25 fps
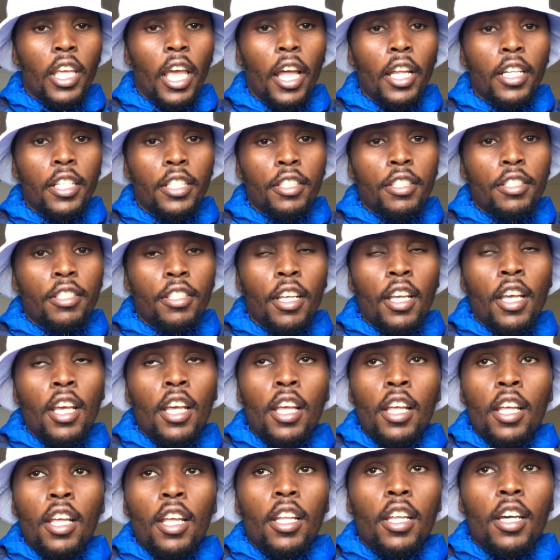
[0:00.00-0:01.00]
canned
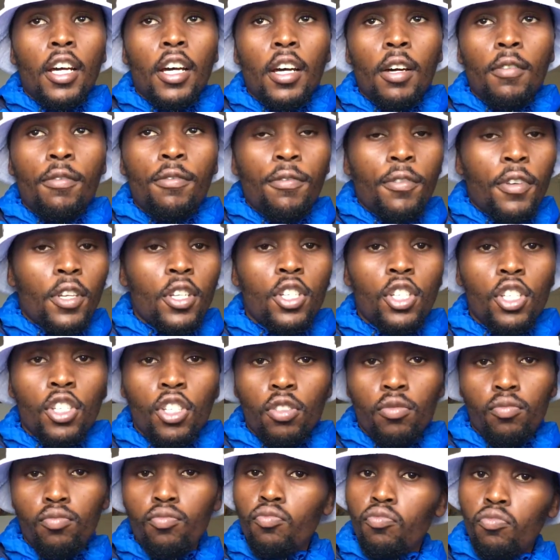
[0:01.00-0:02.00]
fish
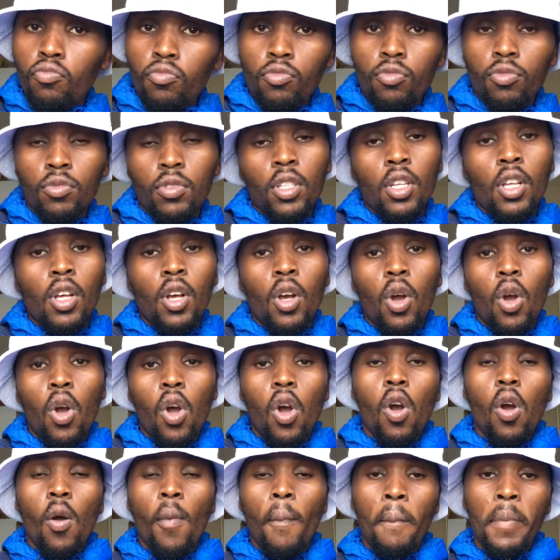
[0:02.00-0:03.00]

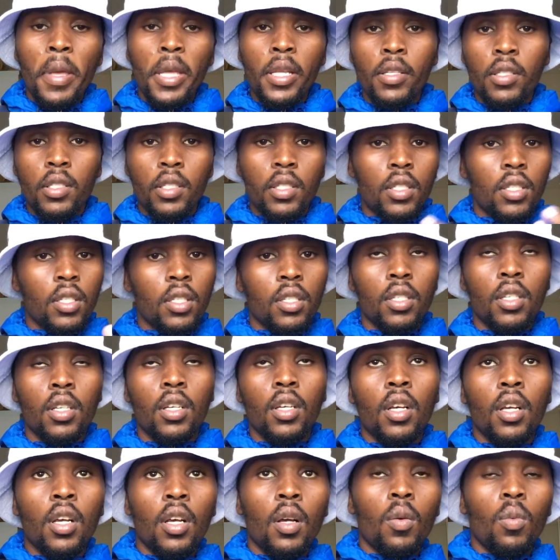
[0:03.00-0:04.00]
or beans
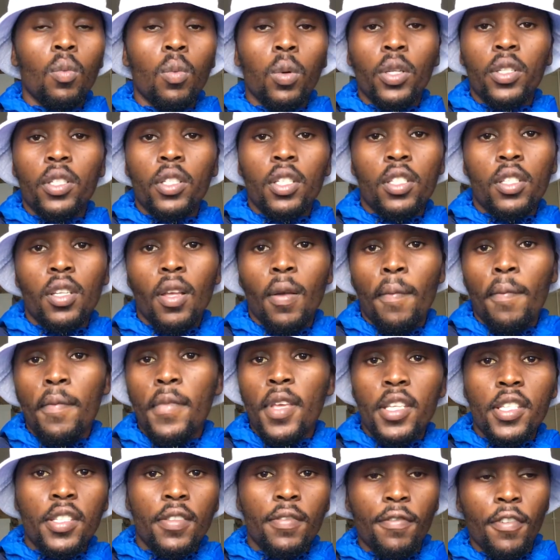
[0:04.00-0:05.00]
with some
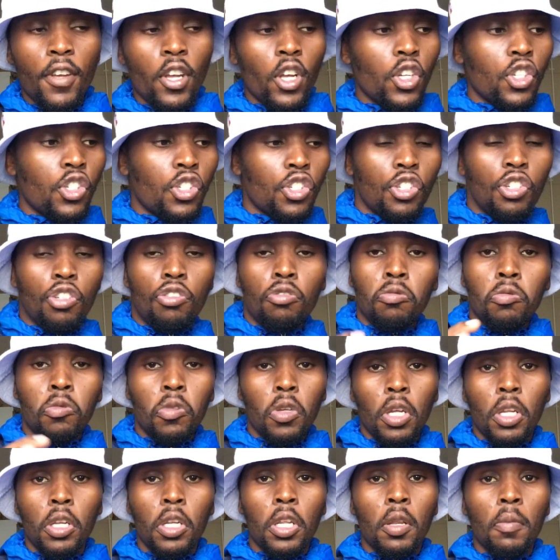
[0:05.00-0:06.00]
mixed veg
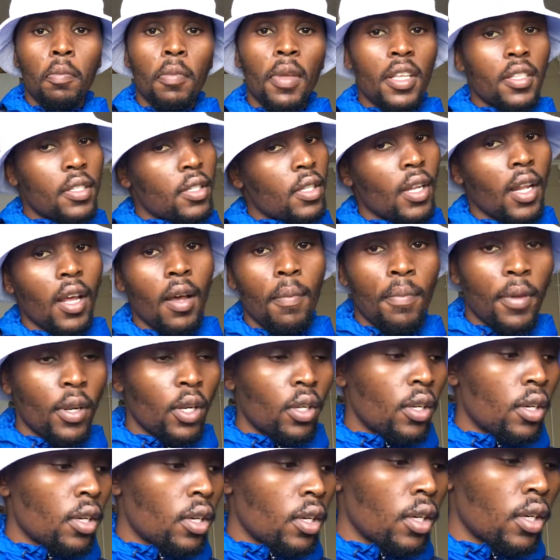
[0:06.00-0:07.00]
and then mix it up and
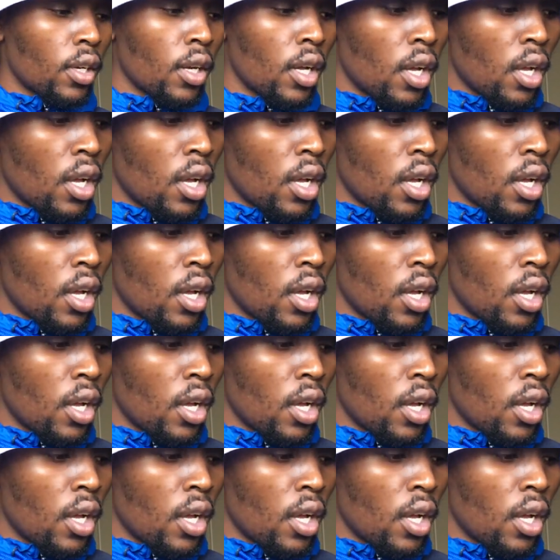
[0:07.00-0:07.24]
cook.